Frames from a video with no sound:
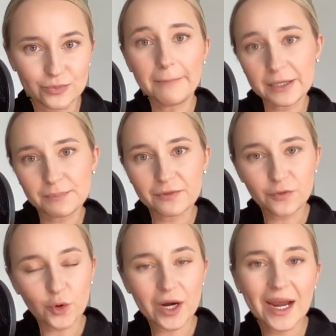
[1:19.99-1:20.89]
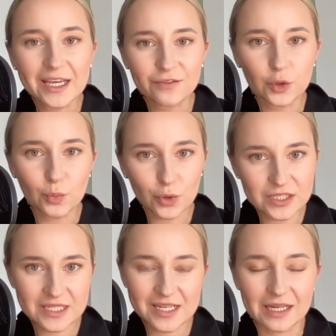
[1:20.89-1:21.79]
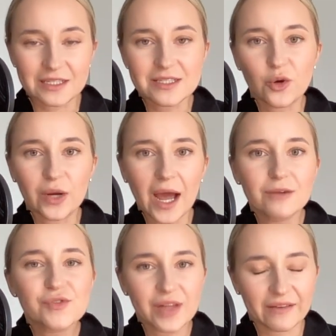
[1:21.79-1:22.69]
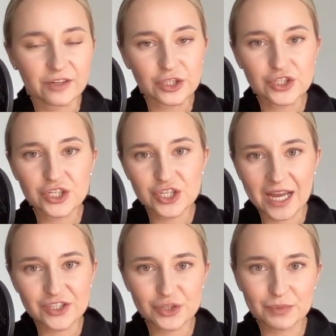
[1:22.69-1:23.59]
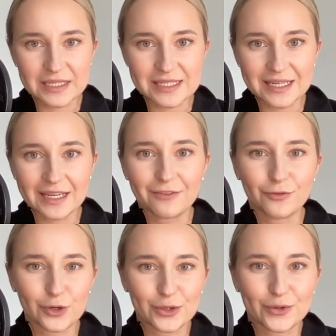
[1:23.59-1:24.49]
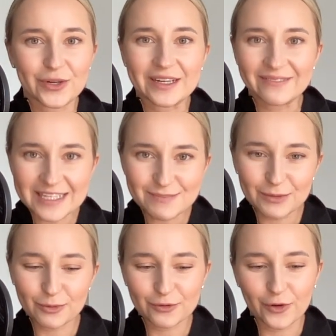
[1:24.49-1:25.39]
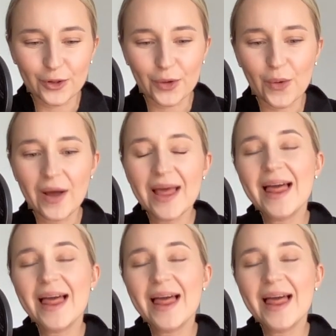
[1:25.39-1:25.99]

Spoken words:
But before I give you more details on how to leverage ChatGPT for your investment portfolio,